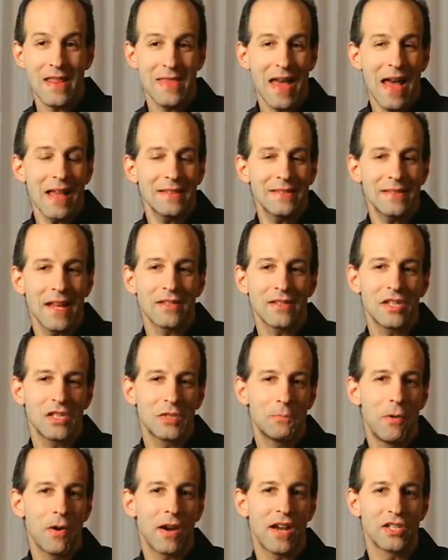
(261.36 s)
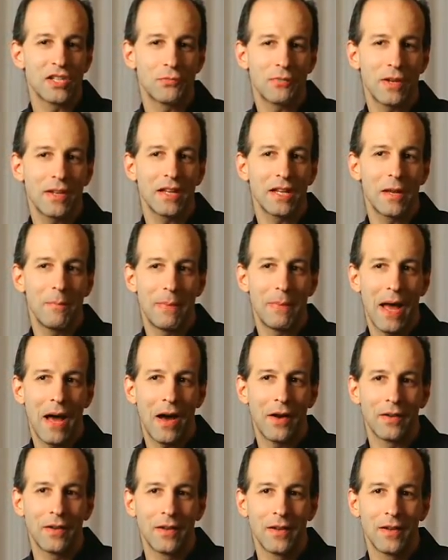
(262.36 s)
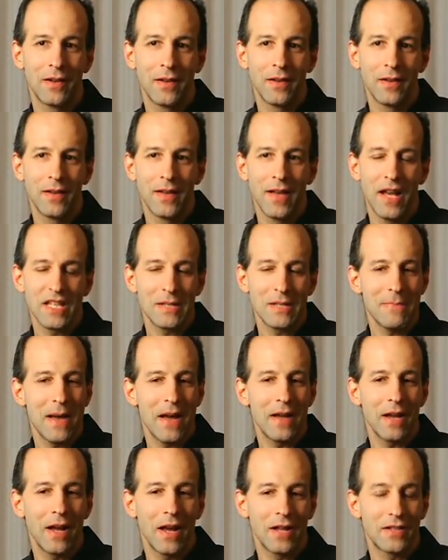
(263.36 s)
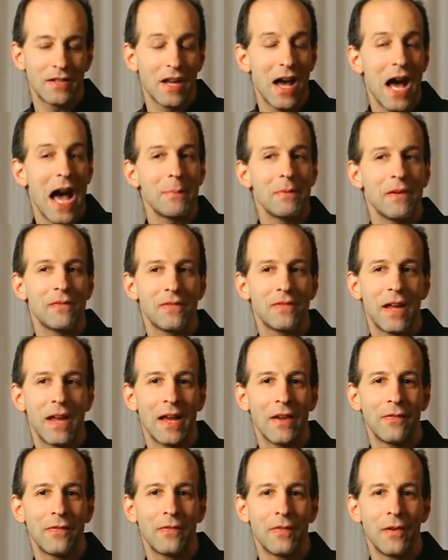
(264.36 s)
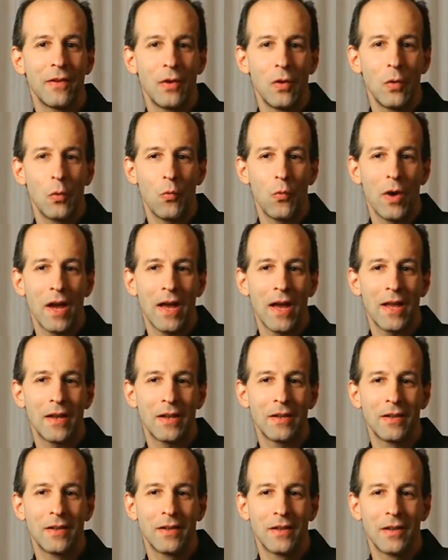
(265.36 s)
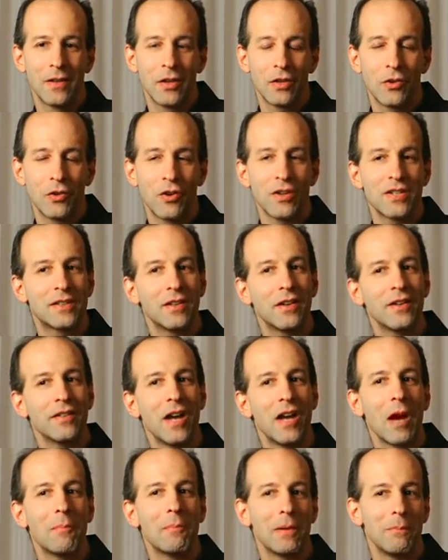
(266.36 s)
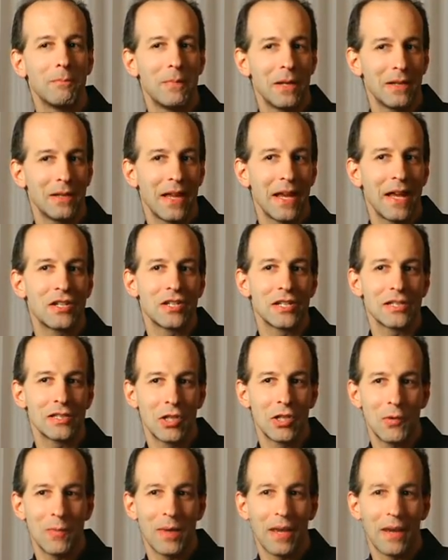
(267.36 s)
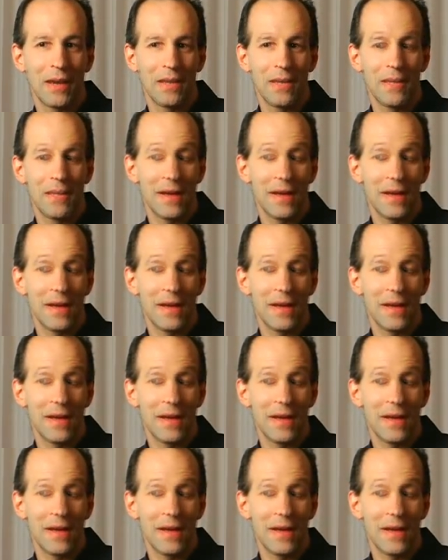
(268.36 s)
And in that sense, this book is really about it's about a, a time of life when you're still young, but middle age is looming.